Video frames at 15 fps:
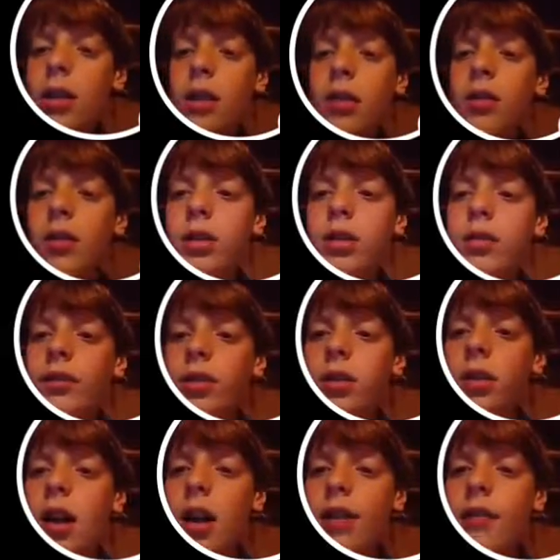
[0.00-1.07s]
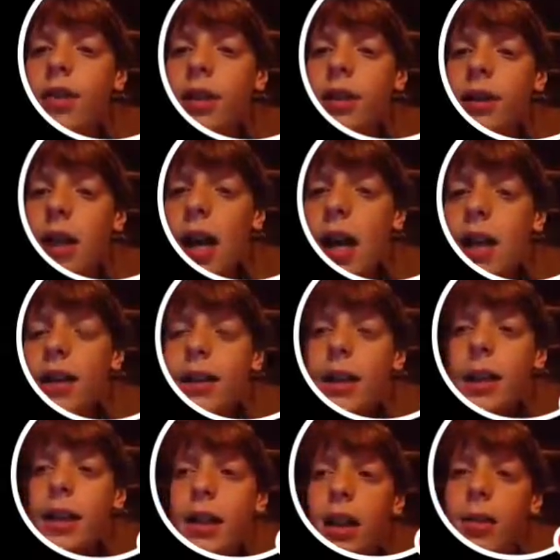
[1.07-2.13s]
goes into the lava, and then
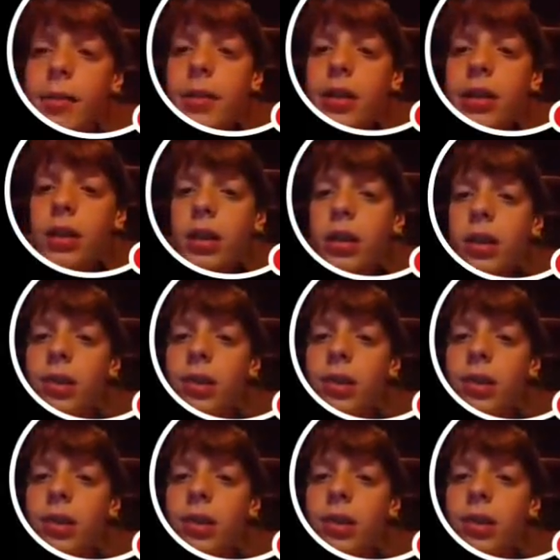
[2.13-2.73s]
that happens.